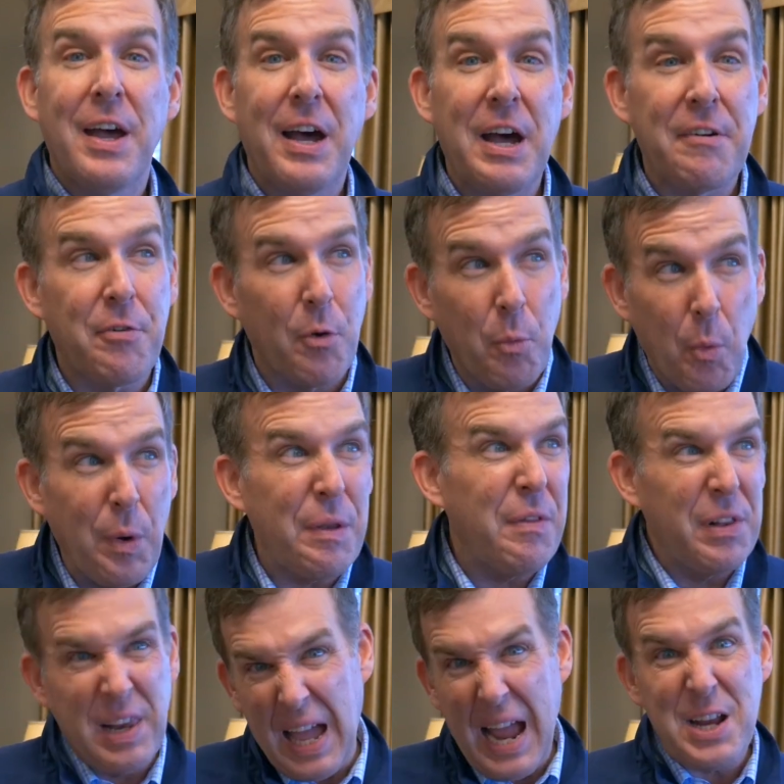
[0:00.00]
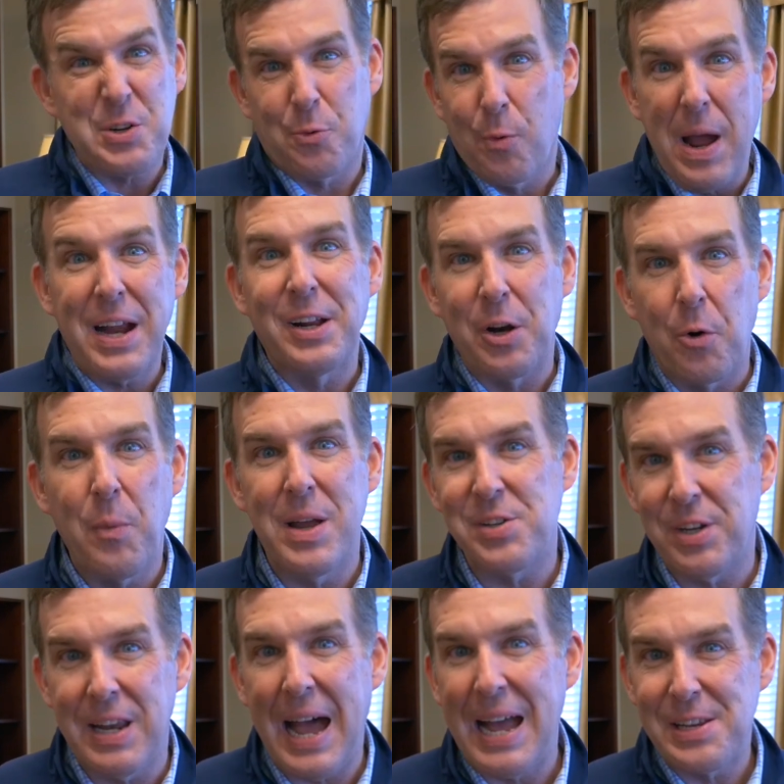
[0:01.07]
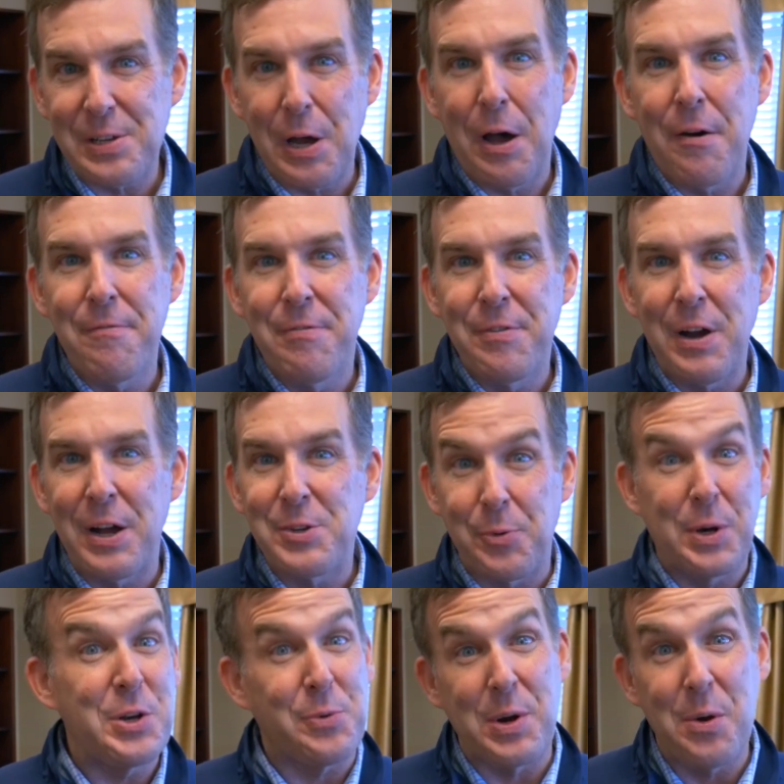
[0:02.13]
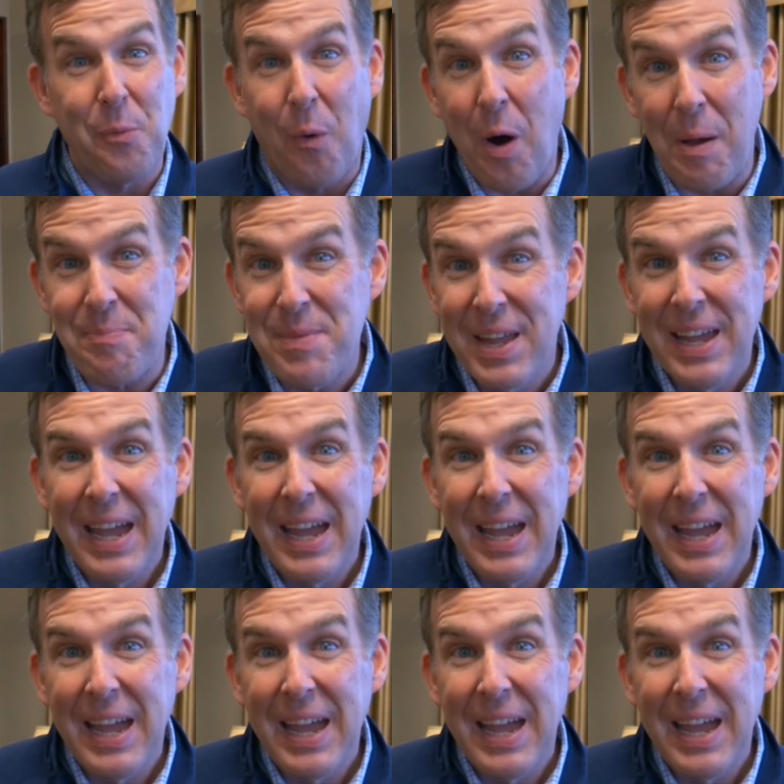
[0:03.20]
uh, for one of the last regular Wednesday nights of uh, 2021,